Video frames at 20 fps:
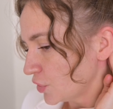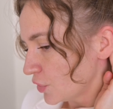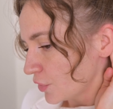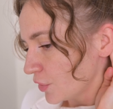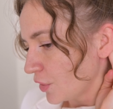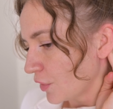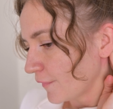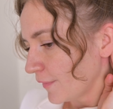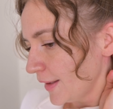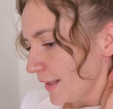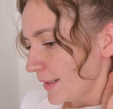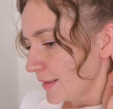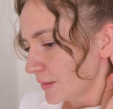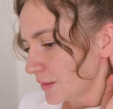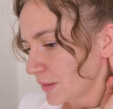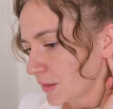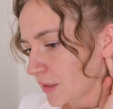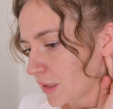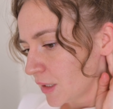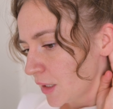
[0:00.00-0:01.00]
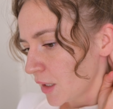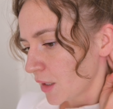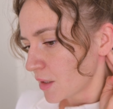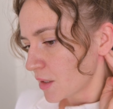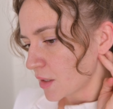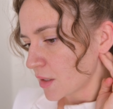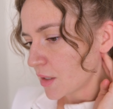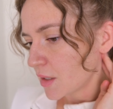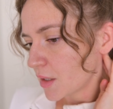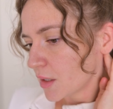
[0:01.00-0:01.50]
on your face
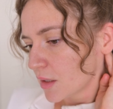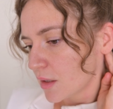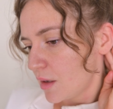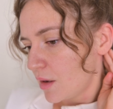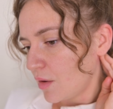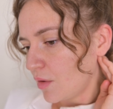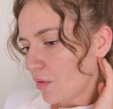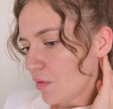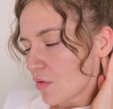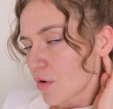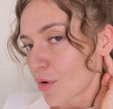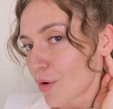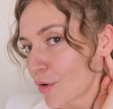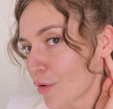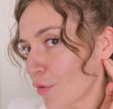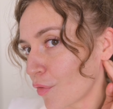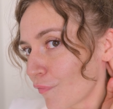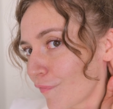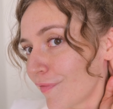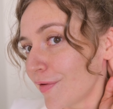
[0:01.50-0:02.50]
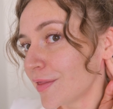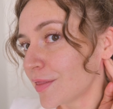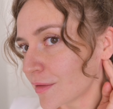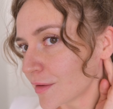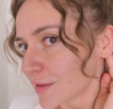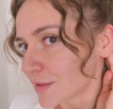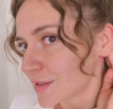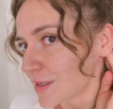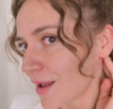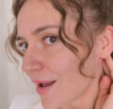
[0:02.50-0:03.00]
or
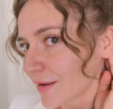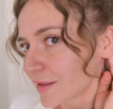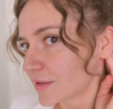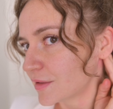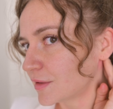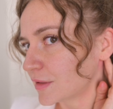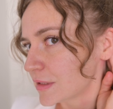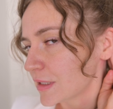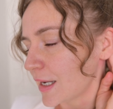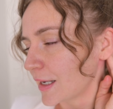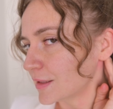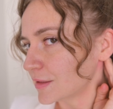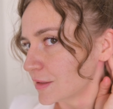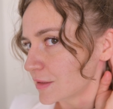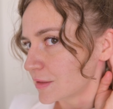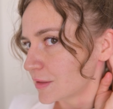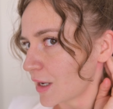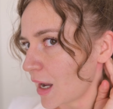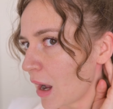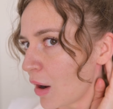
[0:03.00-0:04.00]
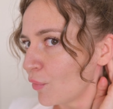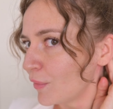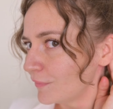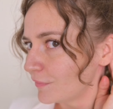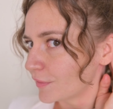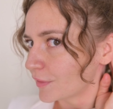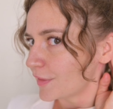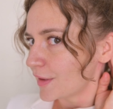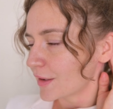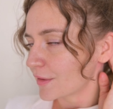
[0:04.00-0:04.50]
fitness exercises,
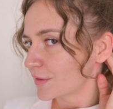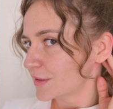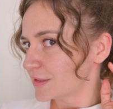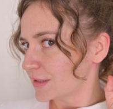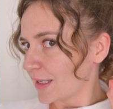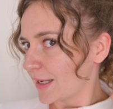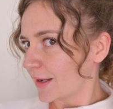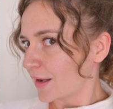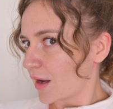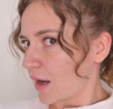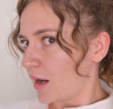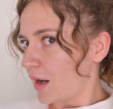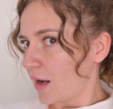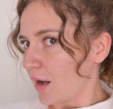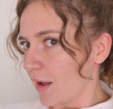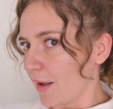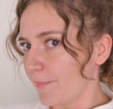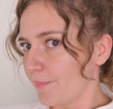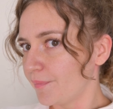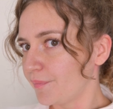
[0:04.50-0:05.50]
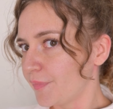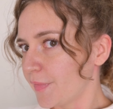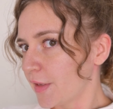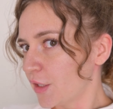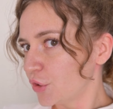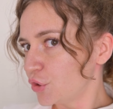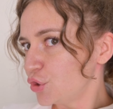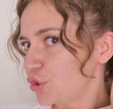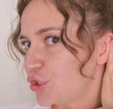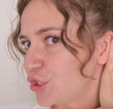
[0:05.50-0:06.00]
however, there is like a
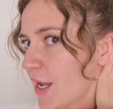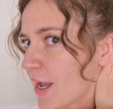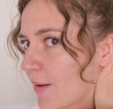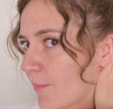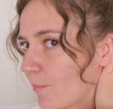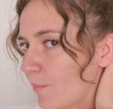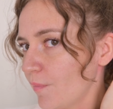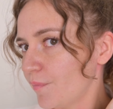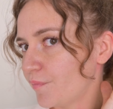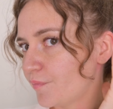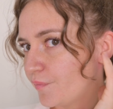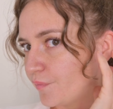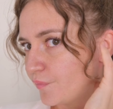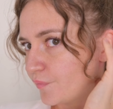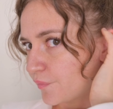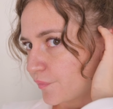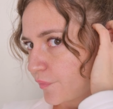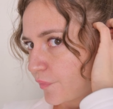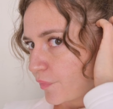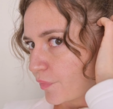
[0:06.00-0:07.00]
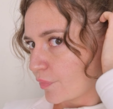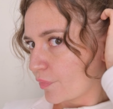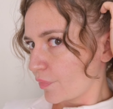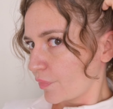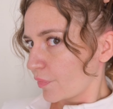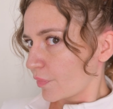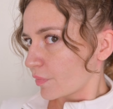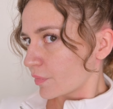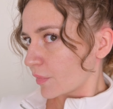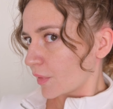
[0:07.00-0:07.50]
jam
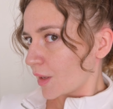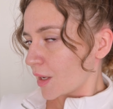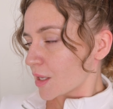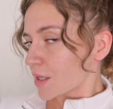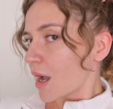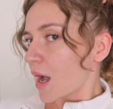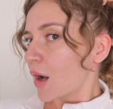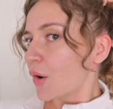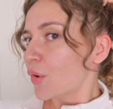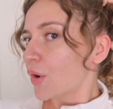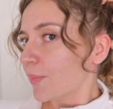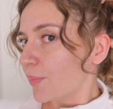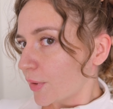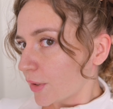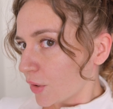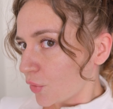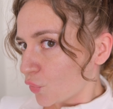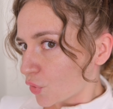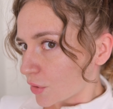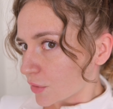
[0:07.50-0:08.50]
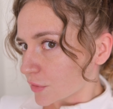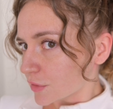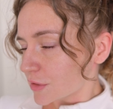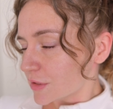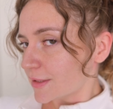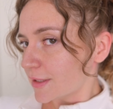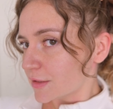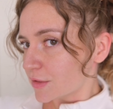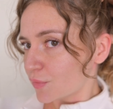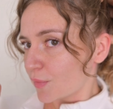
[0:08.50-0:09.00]
in our
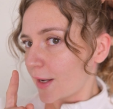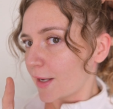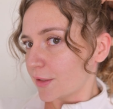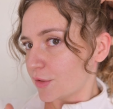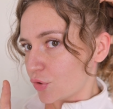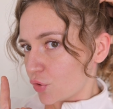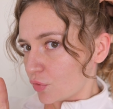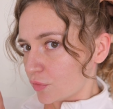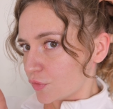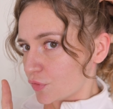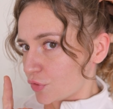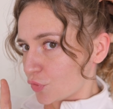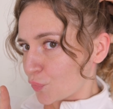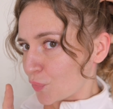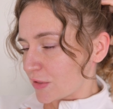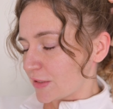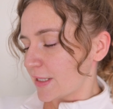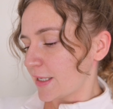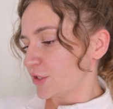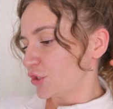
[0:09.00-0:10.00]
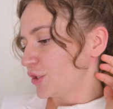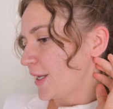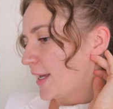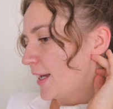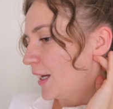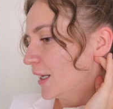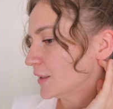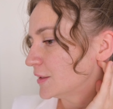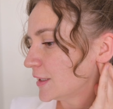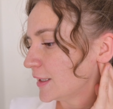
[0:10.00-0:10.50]
aponeurosis. That's why I told you to massage the
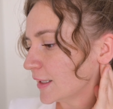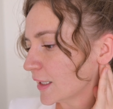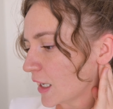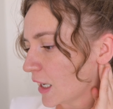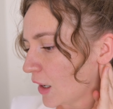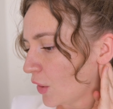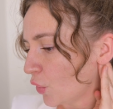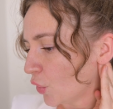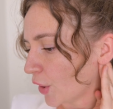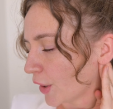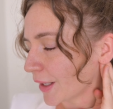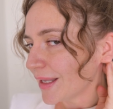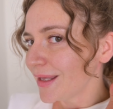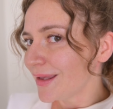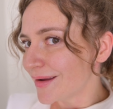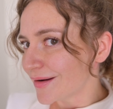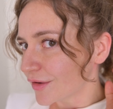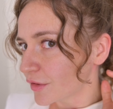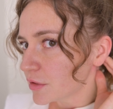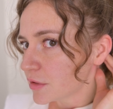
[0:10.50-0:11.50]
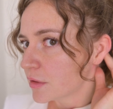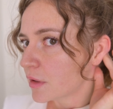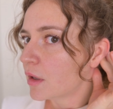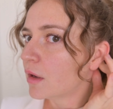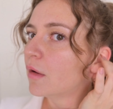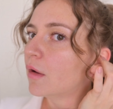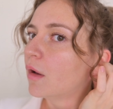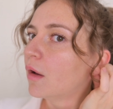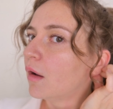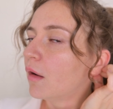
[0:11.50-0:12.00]
head. In our ears,
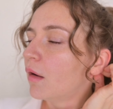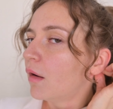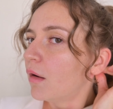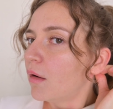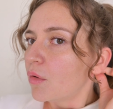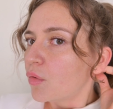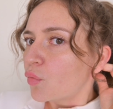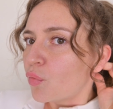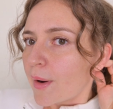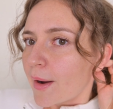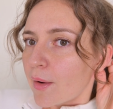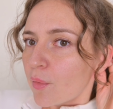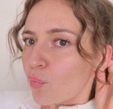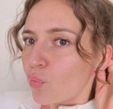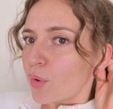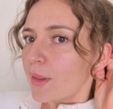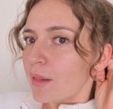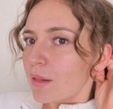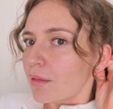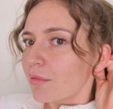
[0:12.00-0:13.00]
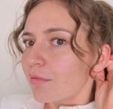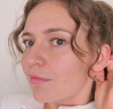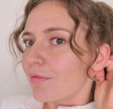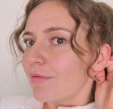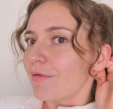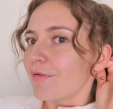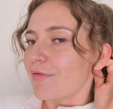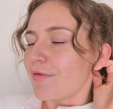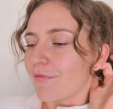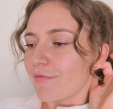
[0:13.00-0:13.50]
where will
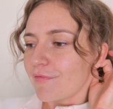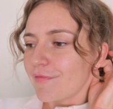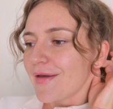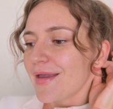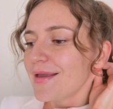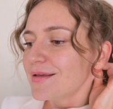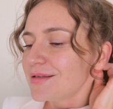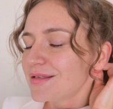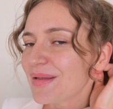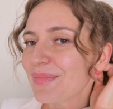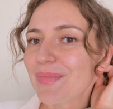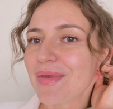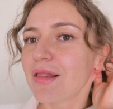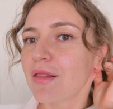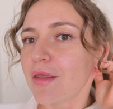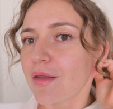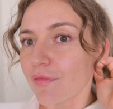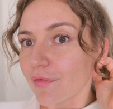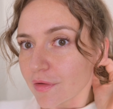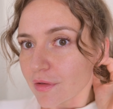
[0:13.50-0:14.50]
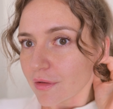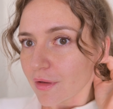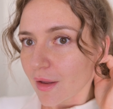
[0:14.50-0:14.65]
the face be lifted